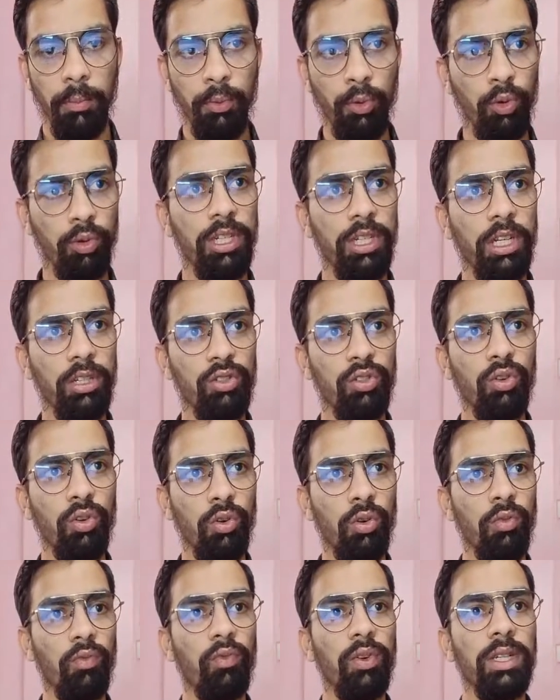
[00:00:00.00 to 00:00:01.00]
project.
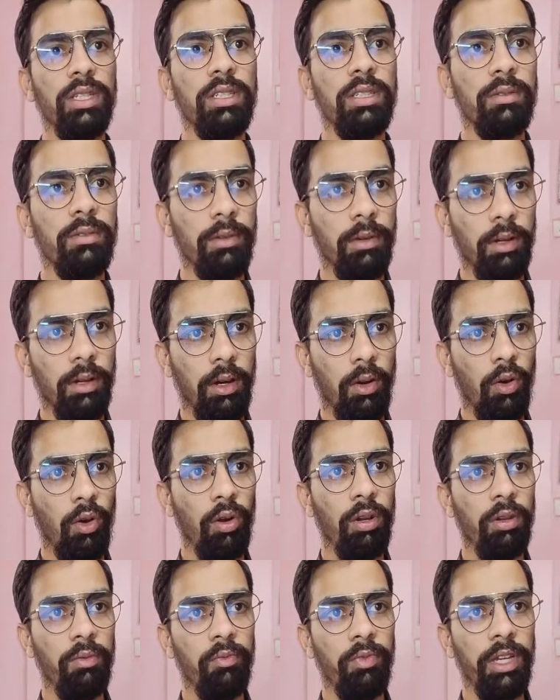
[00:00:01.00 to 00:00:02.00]
So first,
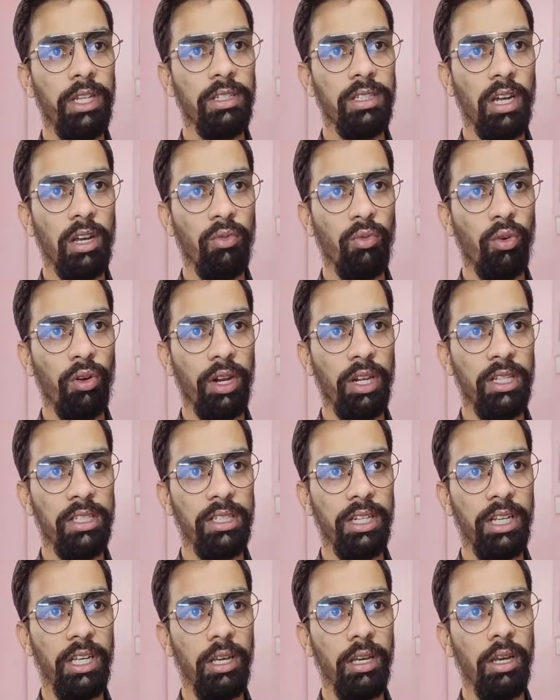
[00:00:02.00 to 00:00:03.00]
all pins are for
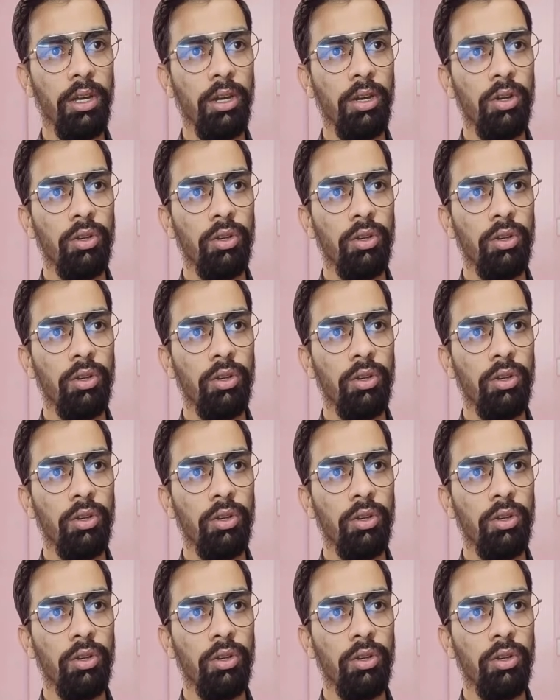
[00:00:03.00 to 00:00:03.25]
LCD.